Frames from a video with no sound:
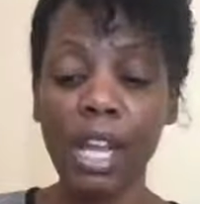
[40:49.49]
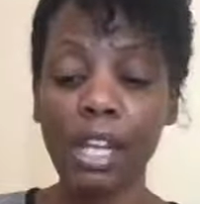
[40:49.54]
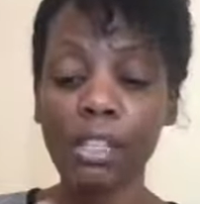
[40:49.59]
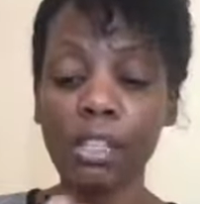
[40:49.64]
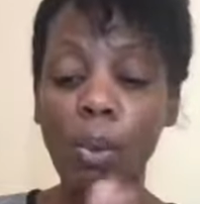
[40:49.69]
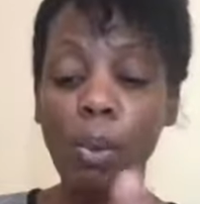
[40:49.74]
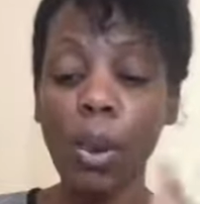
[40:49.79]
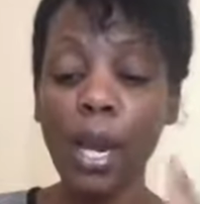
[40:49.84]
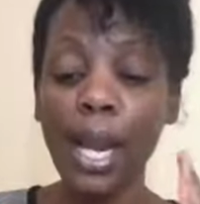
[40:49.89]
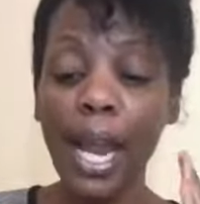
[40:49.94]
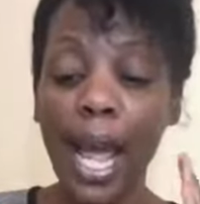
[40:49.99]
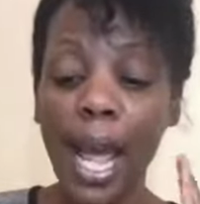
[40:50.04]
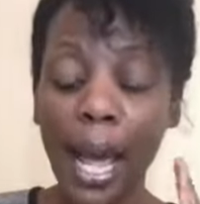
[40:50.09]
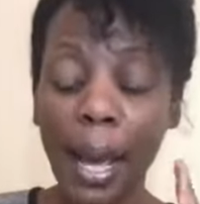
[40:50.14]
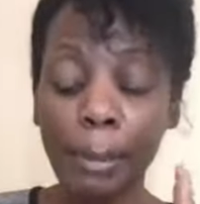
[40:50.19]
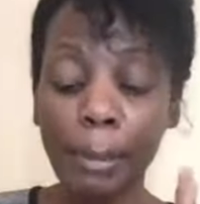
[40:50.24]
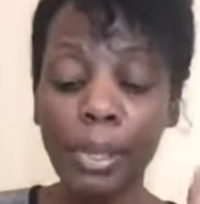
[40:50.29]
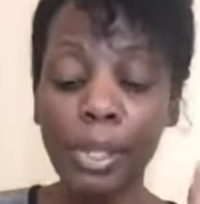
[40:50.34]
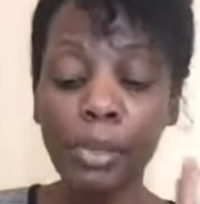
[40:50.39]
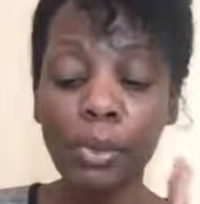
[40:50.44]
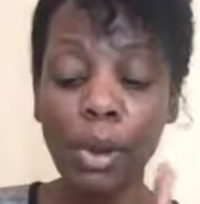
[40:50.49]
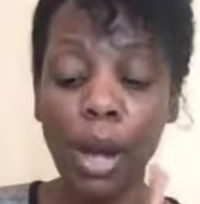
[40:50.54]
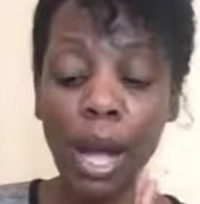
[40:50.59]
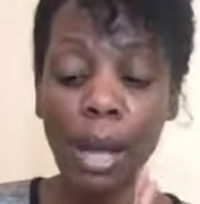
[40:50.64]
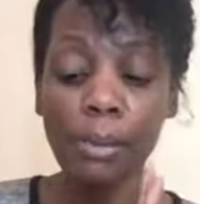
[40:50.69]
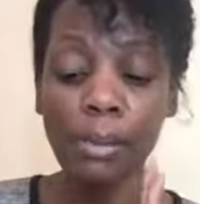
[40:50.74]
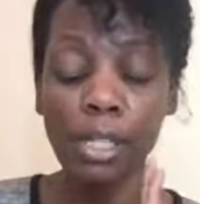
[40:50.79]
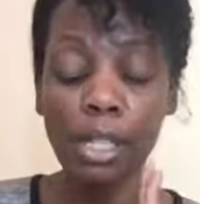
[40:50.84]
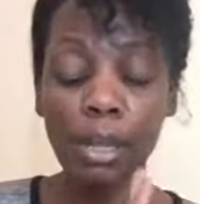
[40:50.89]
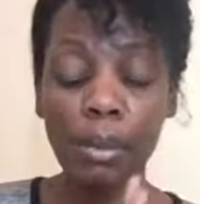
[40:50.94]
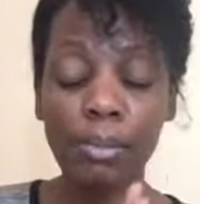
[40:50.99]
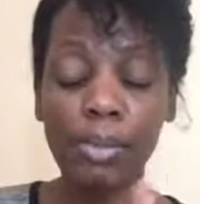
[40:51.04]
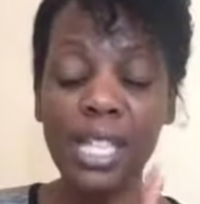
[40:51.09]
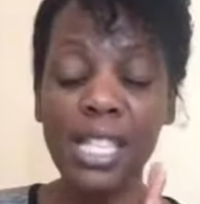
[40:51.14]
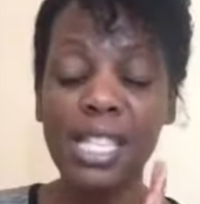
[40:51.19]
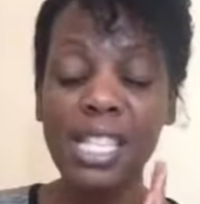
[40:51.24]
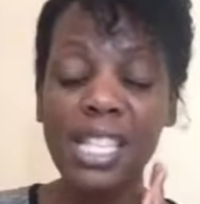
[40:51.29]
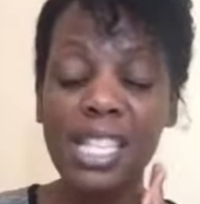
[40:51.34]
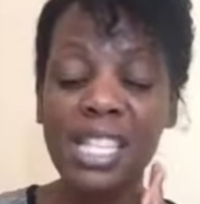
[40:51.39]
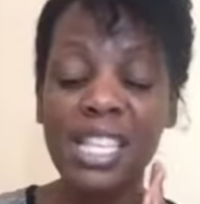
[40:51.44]
so what happened to absalom
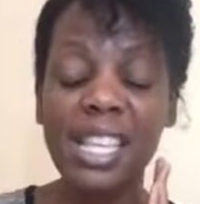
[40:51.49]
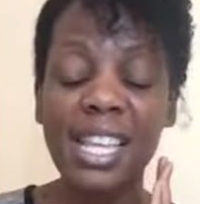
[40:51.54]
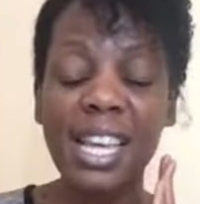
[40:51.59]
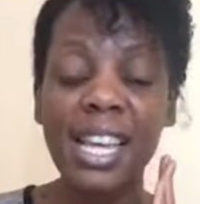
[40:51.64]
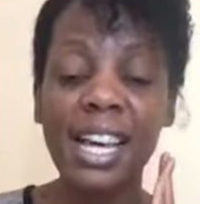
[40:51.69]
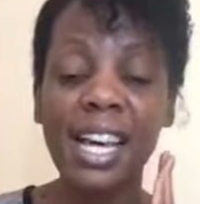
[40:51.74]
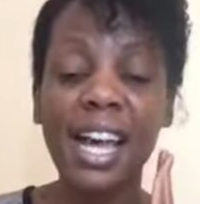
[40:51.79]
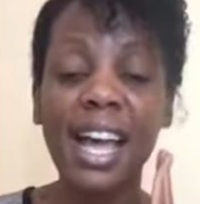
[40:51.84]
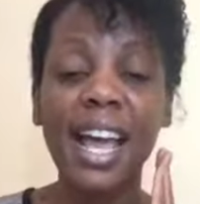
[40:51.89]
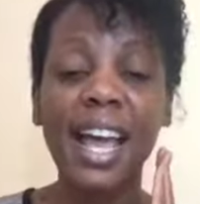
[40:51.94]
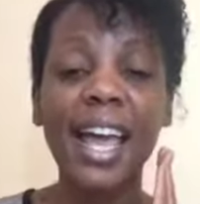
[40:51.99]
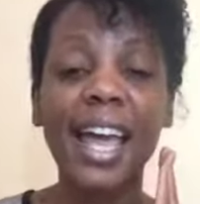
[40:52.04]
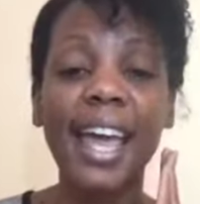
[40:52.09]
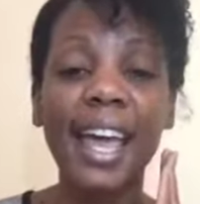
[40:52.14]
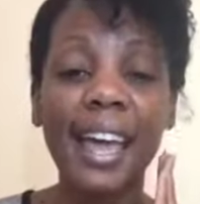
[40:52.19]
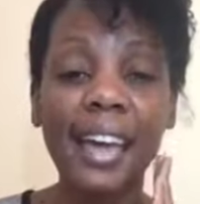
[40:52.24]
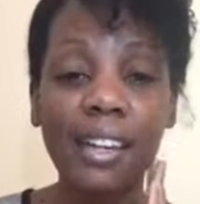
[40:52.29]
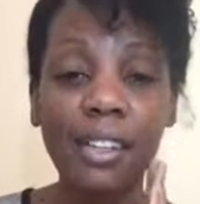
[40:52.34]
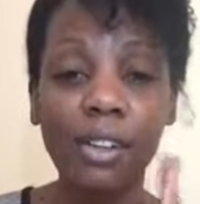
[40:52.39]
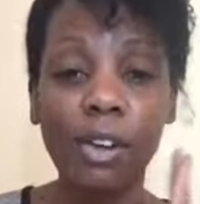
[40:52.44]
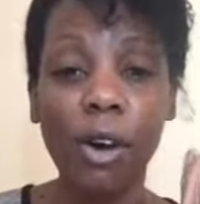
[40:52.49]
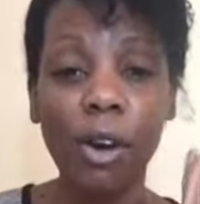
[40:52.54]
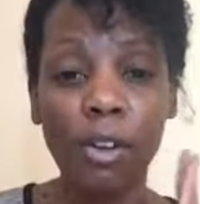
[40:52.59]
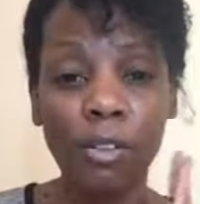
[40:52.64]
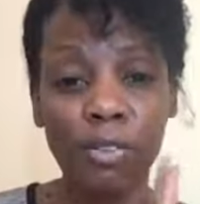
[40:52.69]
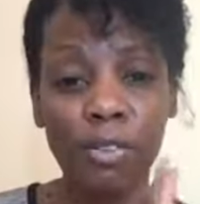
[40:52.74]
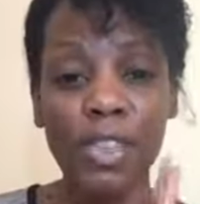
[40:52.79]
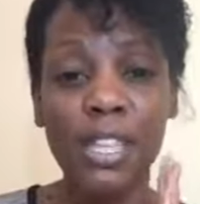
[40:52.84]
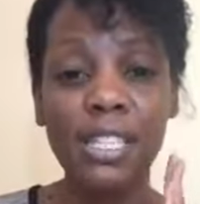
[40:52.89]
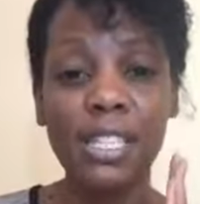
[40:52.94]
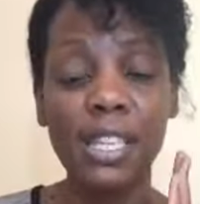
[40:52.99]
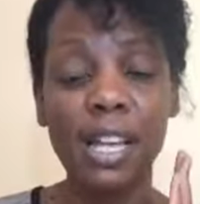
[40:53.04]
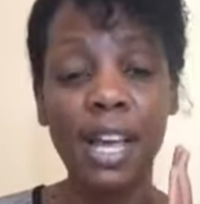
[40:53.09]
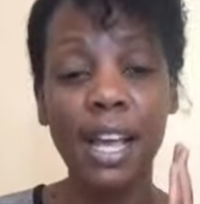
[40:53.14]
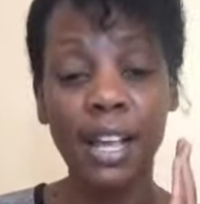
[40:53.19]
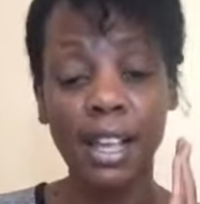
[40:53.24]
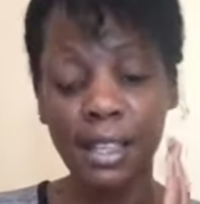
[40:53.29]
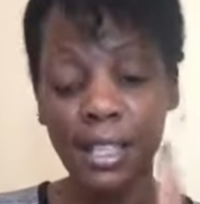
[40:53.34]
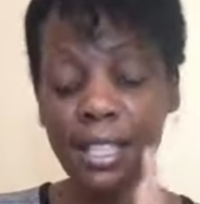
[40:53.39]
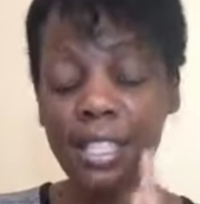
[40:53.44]
this is the end of this
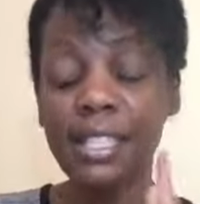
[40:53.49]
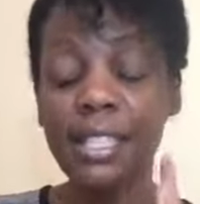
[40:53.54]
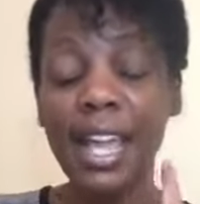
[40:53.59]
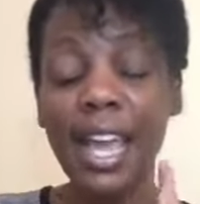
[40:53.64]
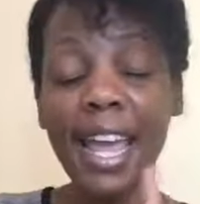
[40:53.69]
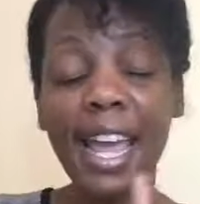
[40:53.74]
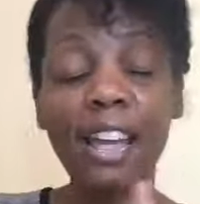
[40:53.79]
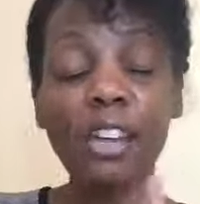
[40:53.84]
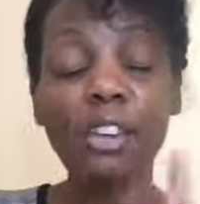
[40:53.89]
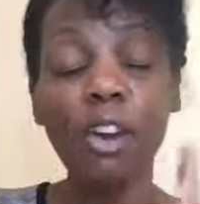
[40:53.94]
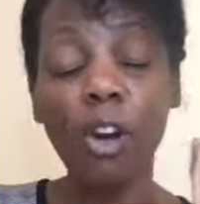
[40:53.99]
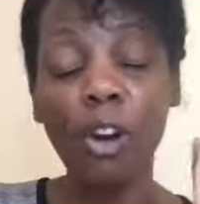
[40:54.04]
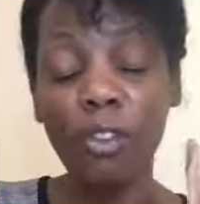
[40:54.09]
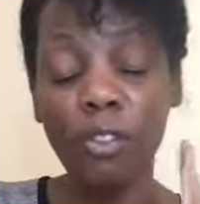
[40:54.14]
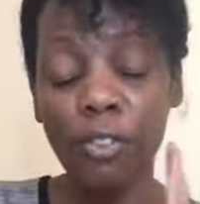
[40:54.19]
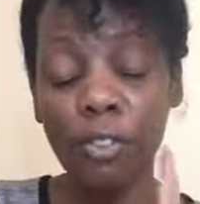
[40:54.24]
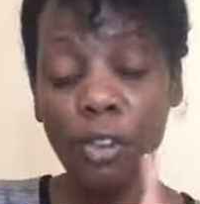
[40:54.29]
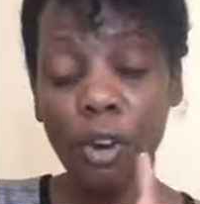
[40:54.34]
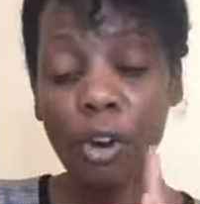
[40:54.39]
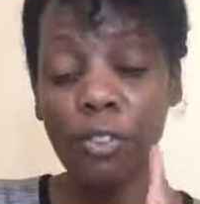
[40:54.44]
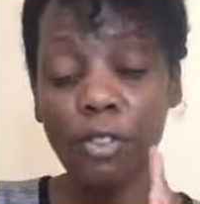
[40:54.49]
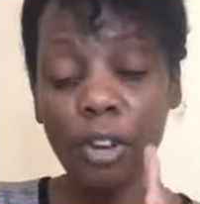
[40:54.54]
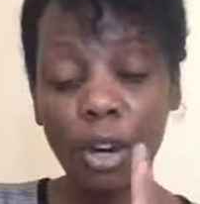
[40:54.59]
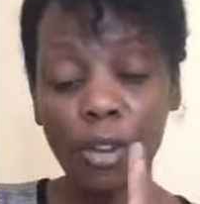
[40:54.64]
this is the end of of,